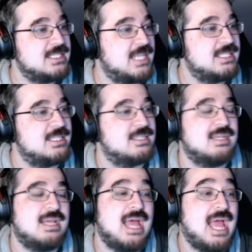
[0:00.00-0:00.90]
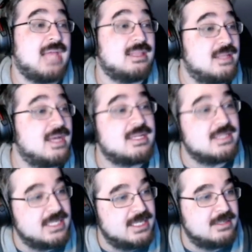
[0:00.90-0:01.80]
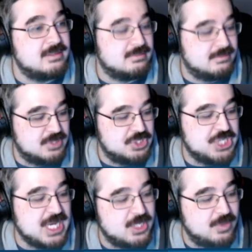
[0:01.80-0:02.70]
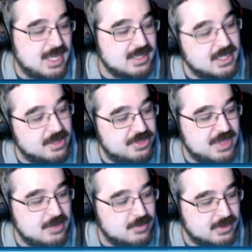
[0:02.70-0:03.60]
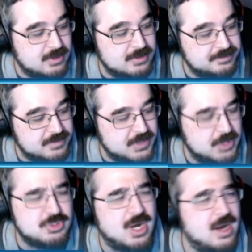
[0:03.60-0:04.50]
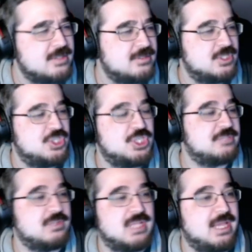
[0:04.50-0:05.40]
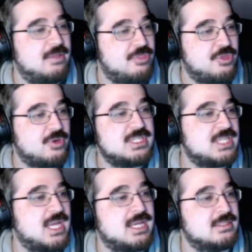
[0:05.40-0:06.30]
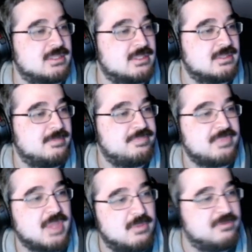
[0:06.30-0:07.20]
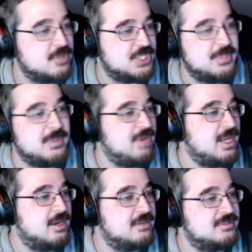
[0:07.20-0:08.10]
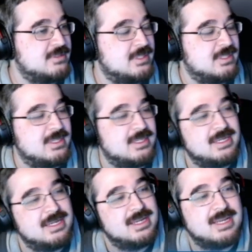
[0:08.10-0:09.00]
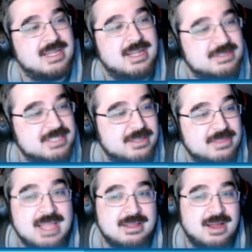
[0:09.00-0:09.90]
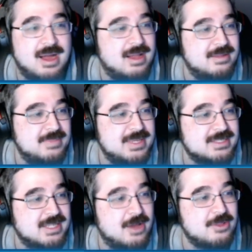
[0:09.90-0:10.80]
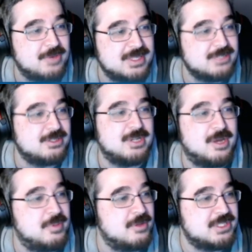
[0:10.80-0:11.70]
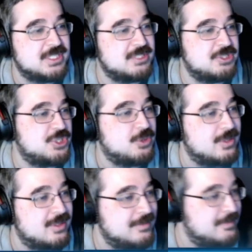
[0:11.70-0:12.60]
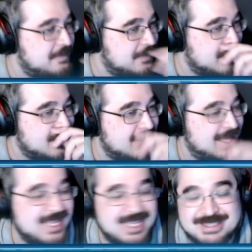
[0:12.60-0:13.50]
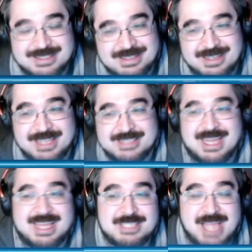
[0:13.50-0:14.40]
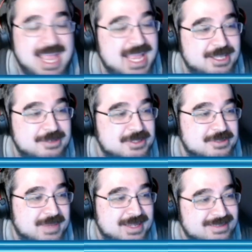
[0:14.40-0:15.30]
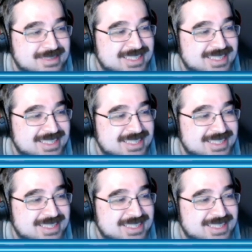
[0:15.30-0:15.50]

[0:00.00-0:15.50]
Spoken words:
condense it. And luckily, Jek, you had like a thing where you talked just for like 30 seconds before Chibi ran off. And I was like, thank God, because like otherwise I couldn't upload this as a short. Like it's I hate YouTube, man.